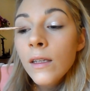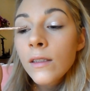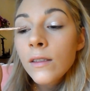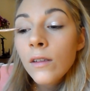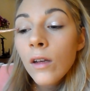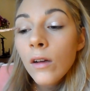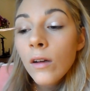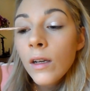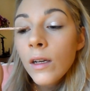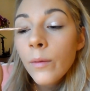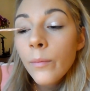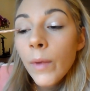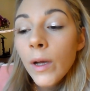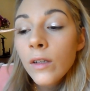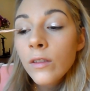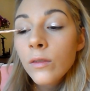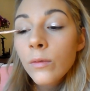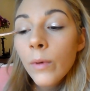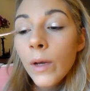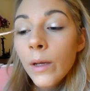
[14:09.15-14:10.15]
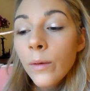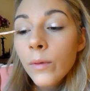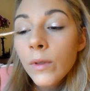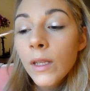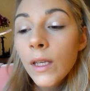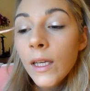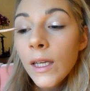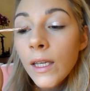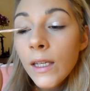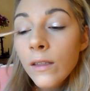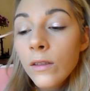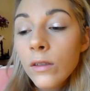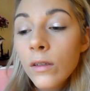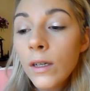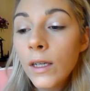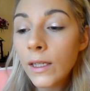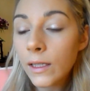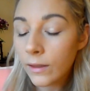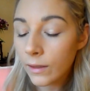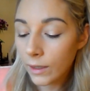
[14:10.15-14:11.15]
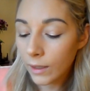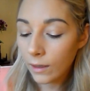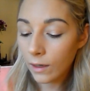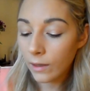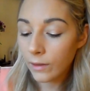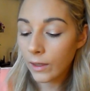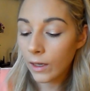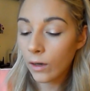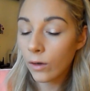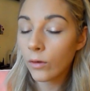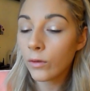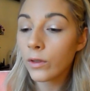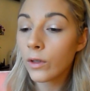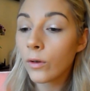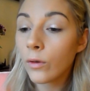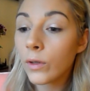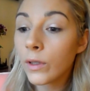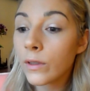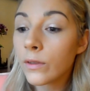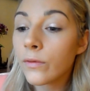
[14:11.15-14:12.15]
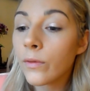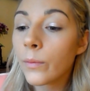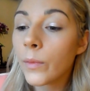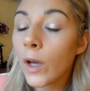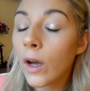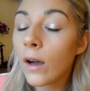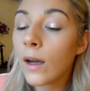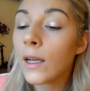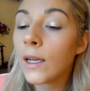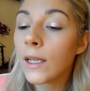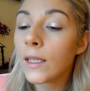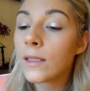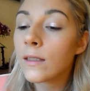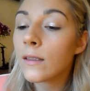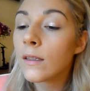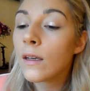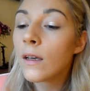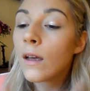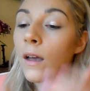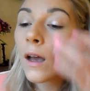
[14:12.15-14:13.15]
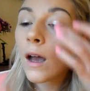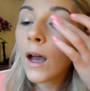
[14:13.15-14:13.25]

it's not going to melt away with the heat or anything like that, or the oils from your eyelids,